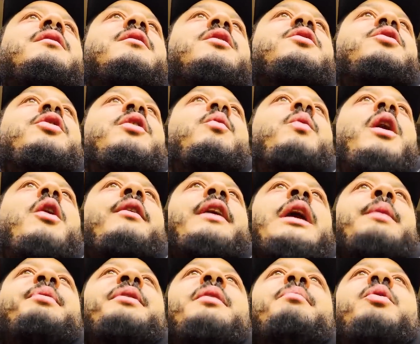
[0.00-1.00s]
Doing well,
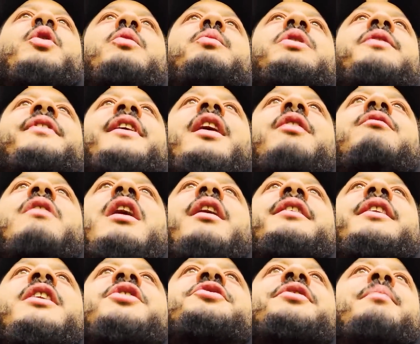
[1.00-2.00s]
keeping the ball, moving it around
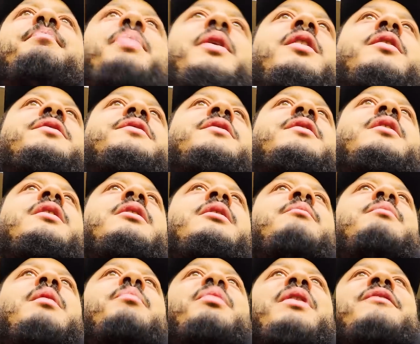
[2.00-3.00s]
the edge of the box.
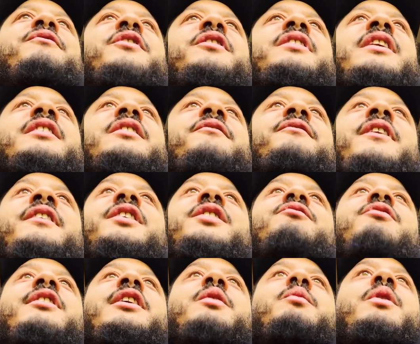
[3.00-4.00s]
The Brentford, they're defending
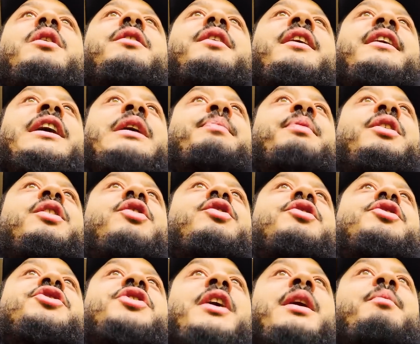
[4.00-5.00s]
really well. They're keeping a good
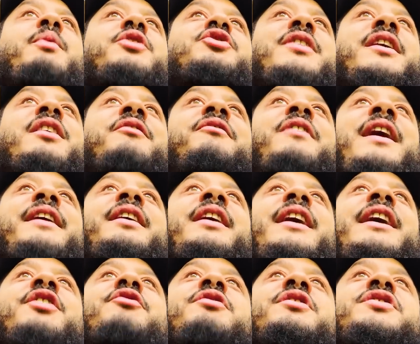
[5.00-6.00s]
shape. We're trying to find an
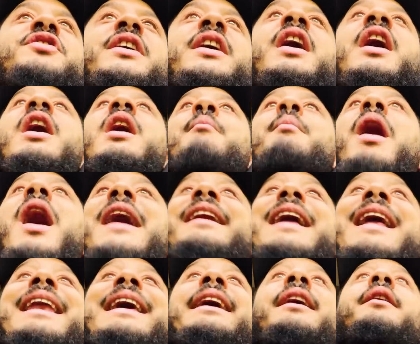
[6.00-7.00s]
infantry.
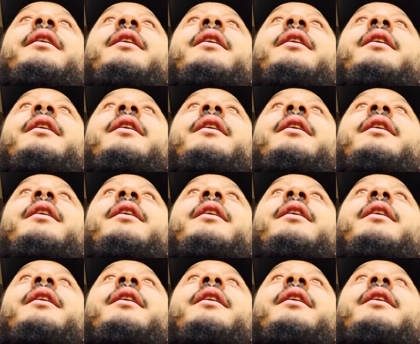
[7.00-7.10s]
Martinelli!